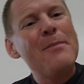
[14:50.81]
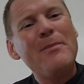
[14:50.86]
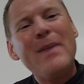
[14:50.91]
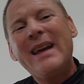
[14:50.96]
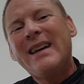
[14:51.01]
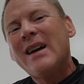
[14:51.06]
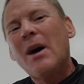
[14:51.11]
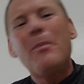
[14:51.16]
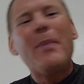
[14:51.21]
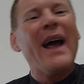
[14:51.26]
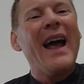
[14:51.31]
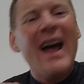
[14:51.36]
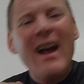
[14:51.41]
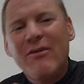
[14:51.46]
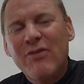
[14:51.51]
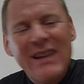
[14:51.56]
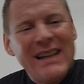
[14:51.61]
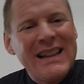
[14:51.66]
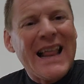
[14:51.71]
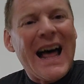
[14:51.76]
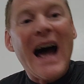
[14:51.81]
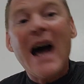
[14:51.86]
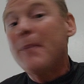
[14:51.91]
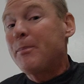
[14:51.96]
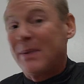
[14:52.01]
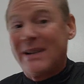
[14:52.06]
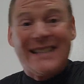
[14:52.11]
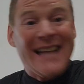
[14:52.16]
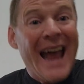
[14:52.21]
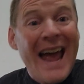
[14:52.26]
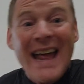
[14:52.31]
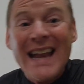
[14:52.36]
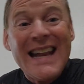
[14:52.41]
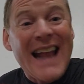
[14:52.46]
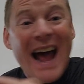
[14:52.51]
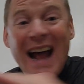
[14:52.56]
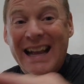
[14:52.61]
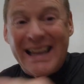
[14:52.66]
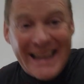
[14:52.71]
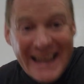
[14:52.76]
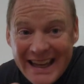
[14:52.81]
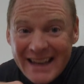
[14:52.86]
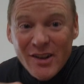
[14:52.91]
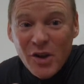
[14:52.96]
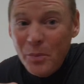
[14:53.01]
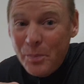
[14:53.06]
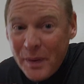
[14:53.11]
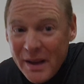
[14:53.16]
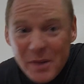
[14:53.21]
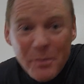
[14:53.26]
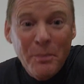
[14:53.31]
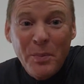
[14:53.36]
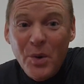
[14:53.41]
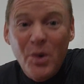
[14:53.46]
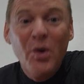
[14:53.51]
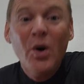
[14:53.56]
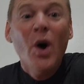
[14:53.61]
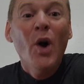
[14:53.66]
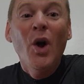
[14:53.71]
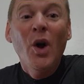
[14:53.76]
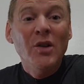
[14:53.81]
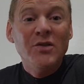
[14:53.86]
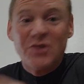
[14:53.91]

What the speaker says: make up every lie, pretend I kill people,